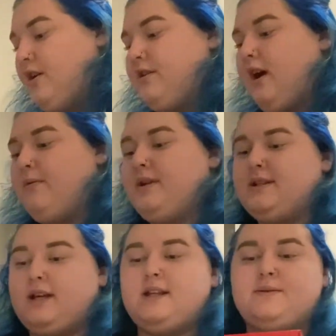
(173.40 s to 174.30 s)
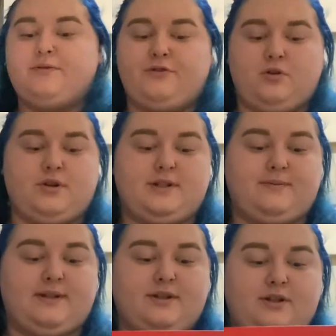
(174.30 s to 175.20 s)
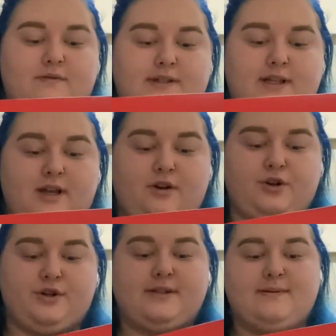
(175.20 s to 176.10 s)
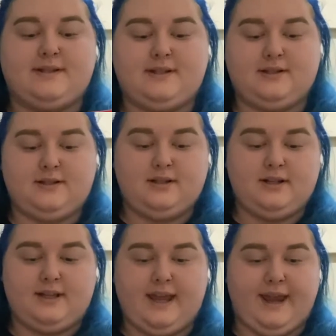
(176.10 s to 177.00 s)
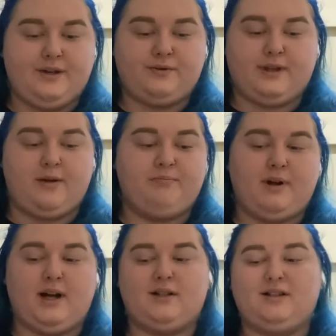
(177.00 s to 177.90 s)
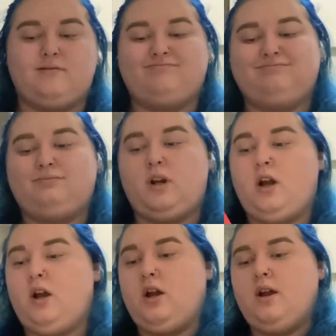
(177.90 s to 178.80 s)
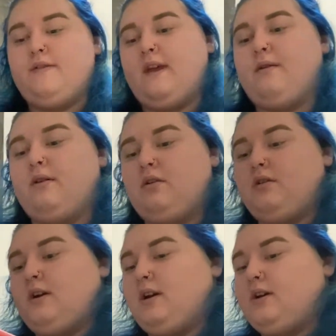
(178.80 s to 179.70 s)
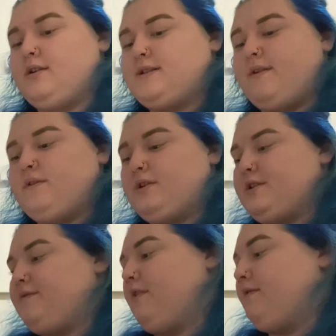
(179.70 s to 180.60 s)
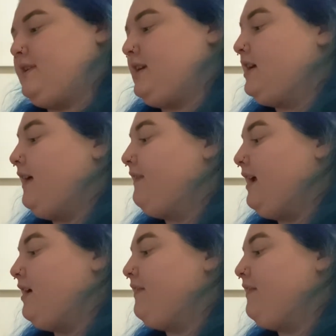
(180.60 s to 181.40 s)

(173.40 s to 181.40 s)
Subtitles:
I wanted to get these before Christmas, because obviously they're a Christmas candle thing, but they are $7.50, and they are